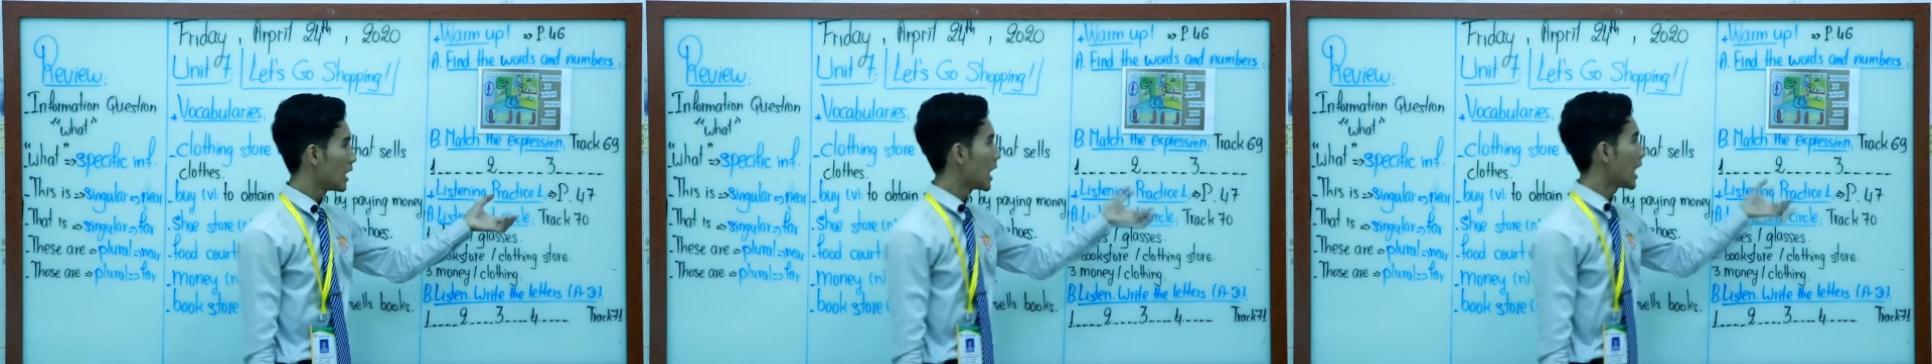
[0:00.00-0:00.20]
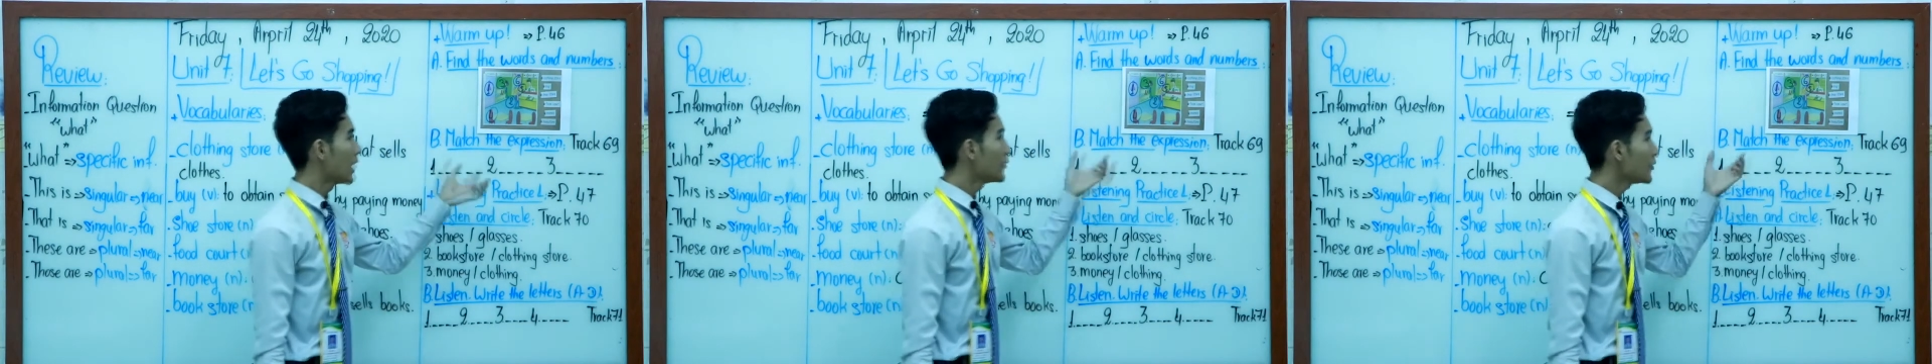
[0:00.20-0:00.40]

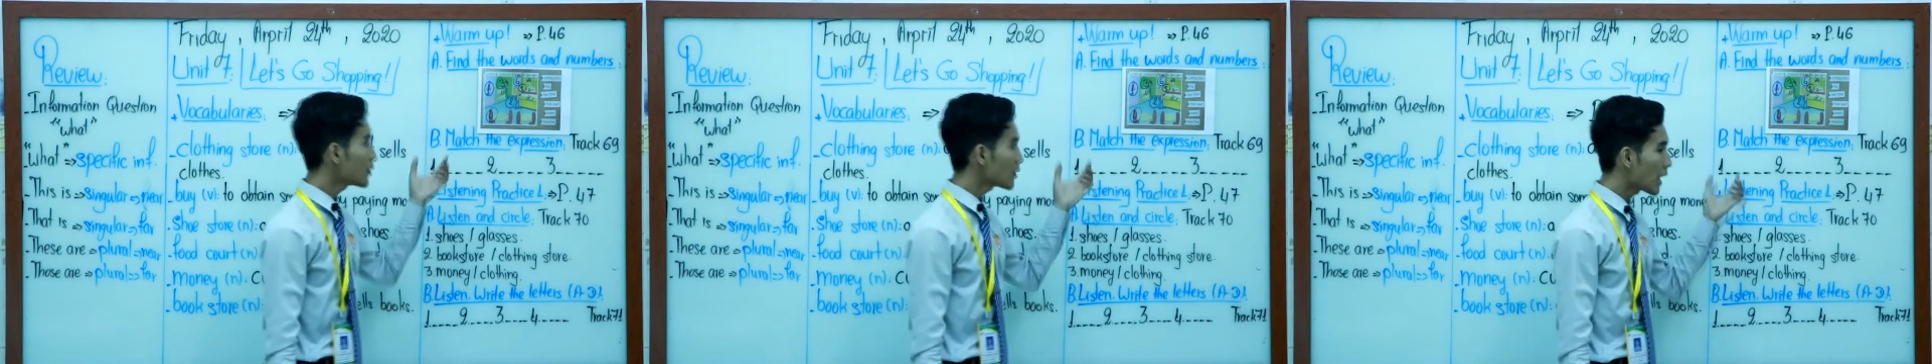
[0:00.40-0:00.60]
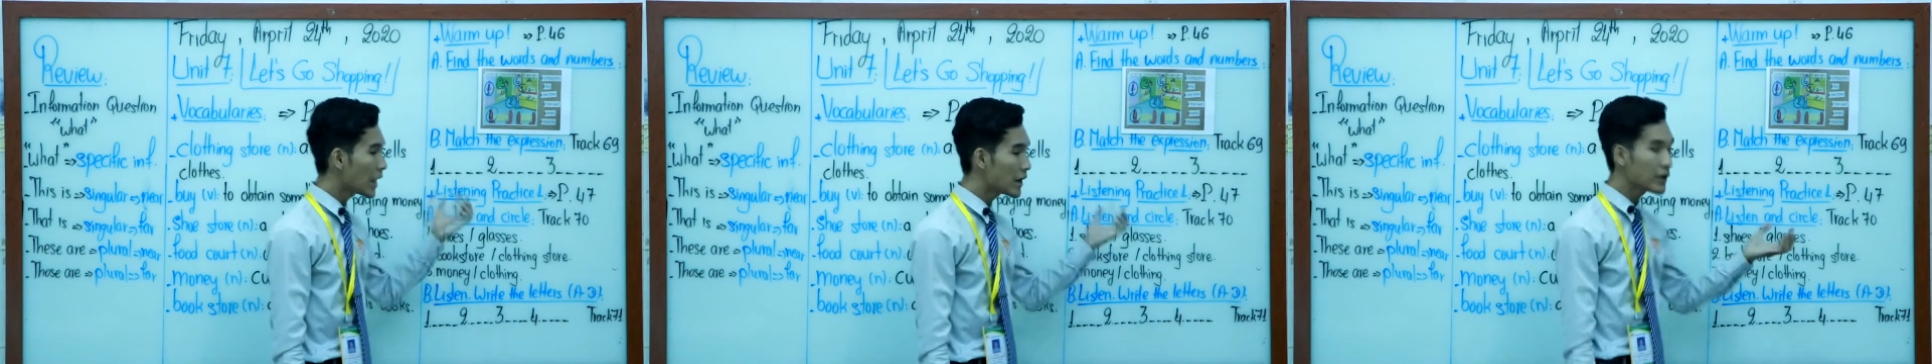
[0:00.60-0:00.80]
I would
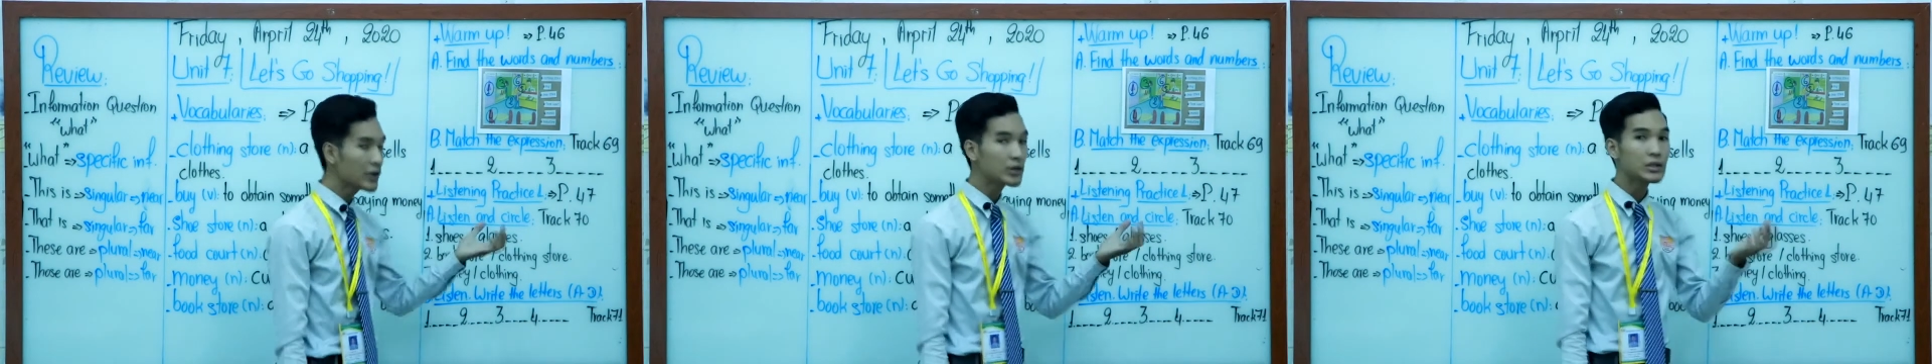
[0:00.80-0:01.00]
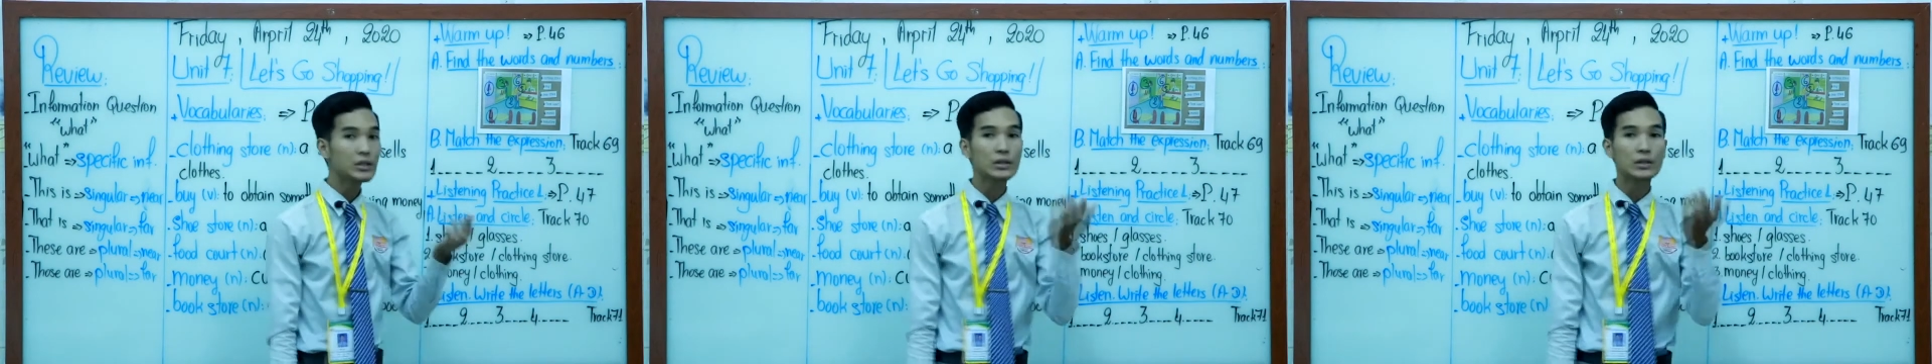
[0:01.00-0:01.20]
like
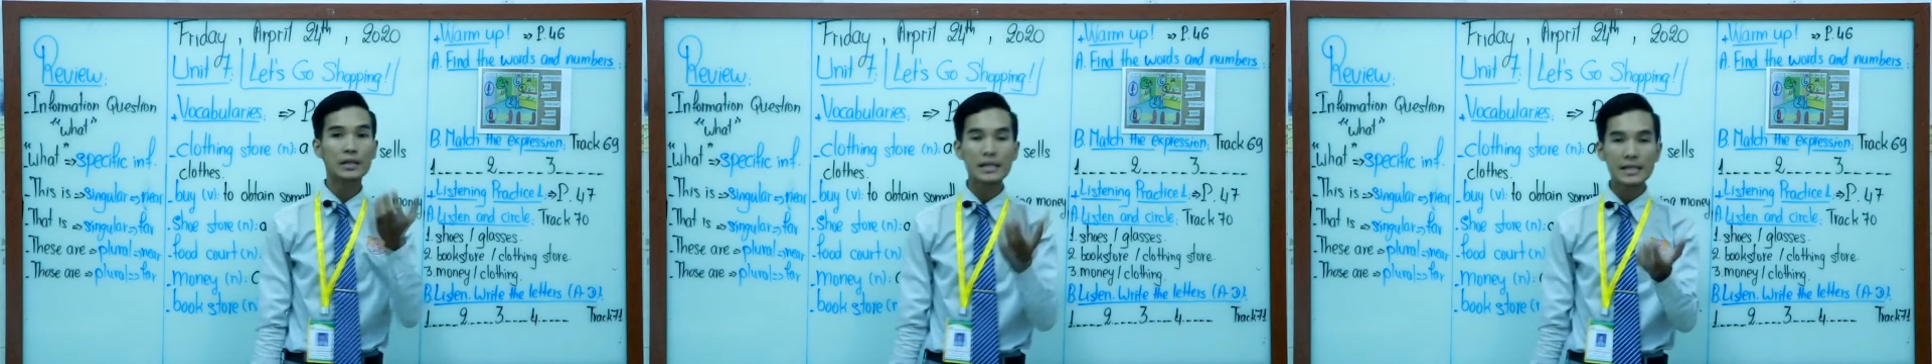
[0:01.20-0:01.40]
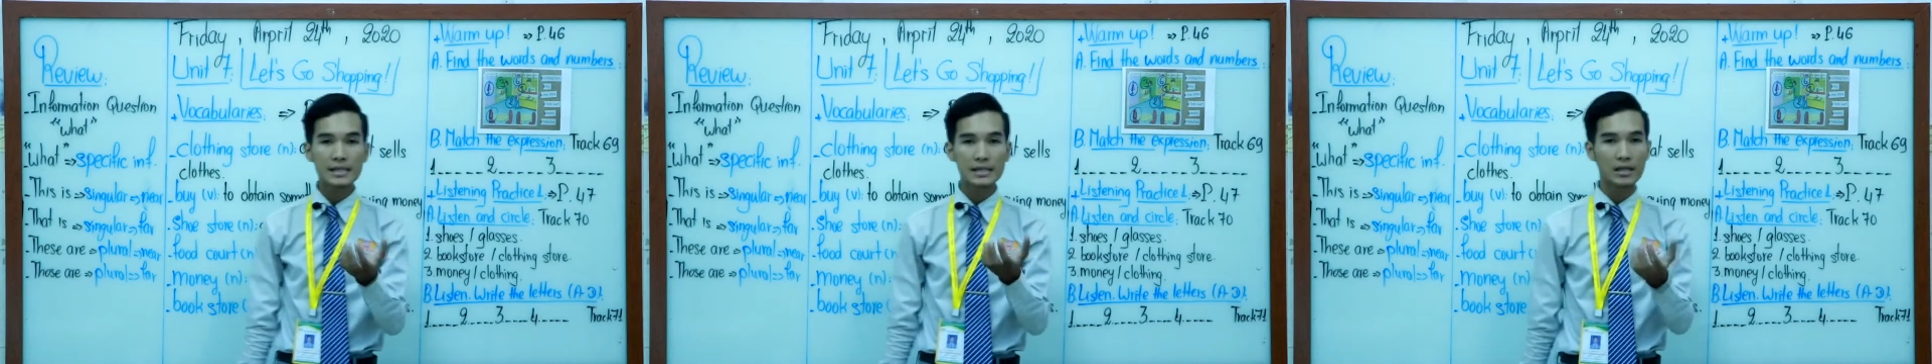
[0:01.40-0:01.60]
you to
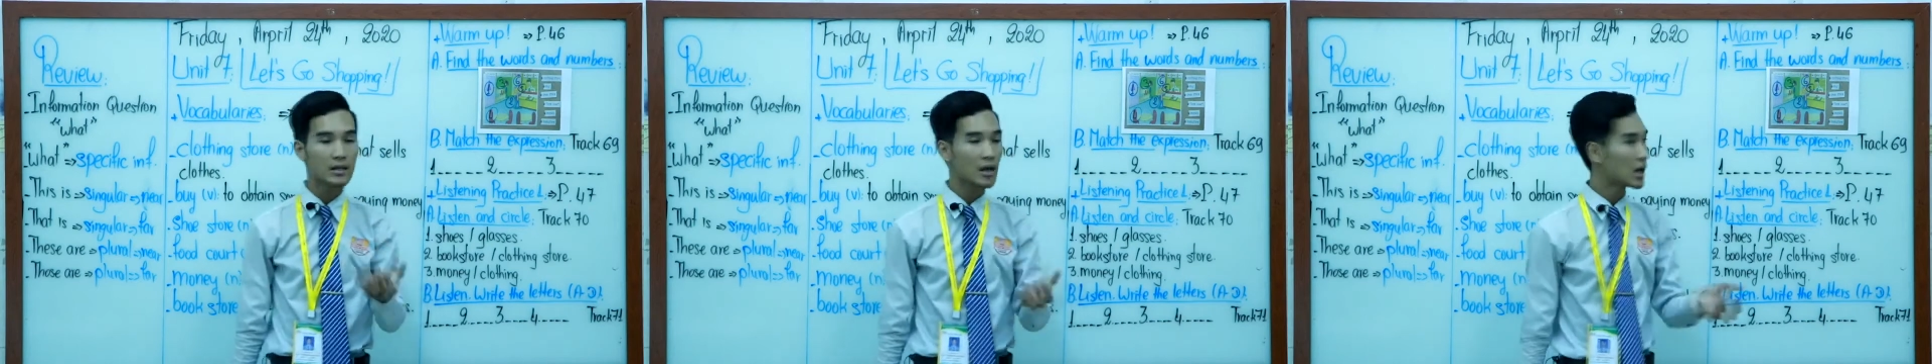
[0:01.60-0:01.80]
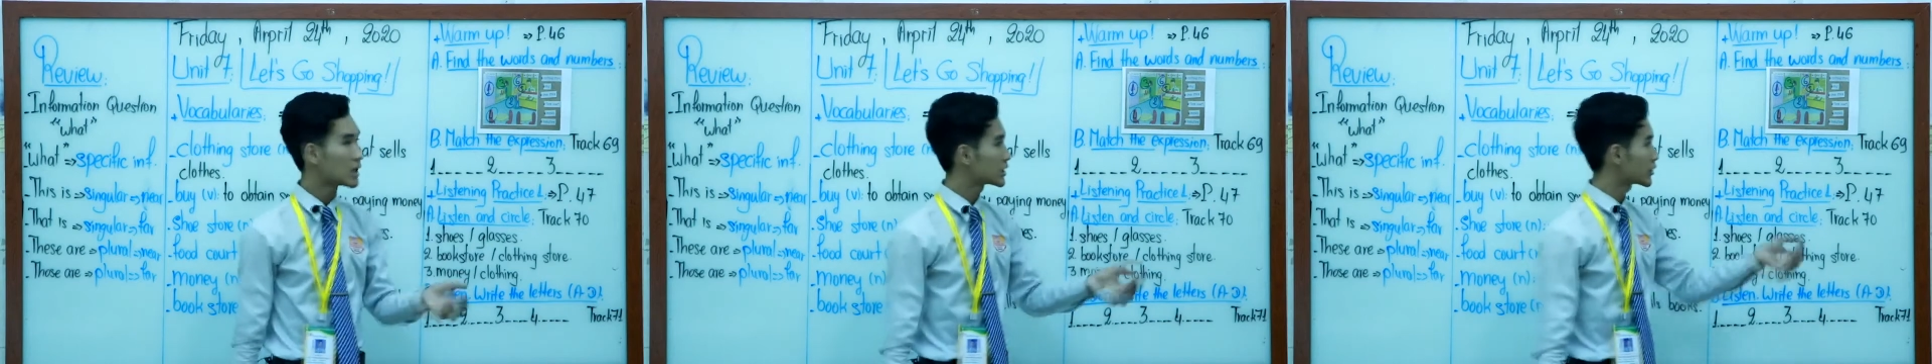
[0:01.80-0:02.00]
listen on